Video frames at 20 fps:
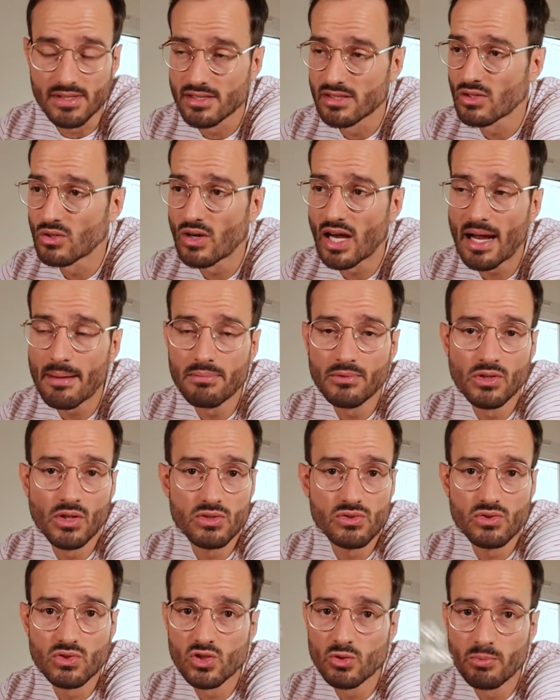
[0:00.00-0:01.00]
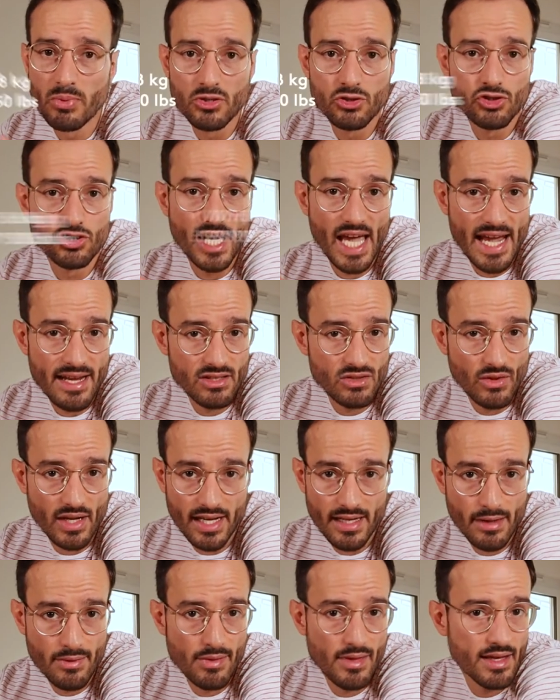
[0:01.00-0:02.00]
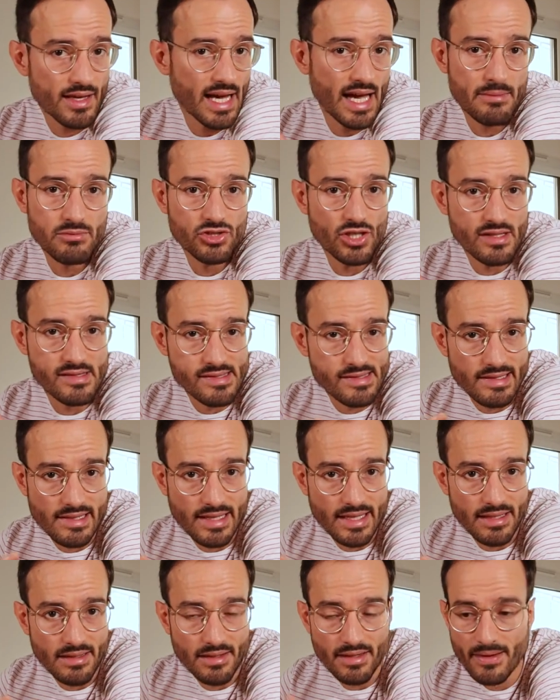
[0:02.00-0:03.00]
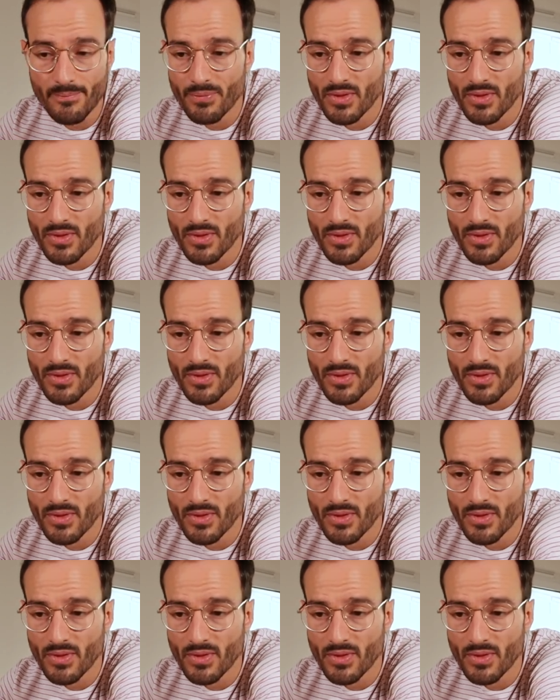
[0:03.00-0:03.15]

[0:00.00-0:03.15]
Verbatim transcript: So I'm not super jacked or anything, I'm just lean.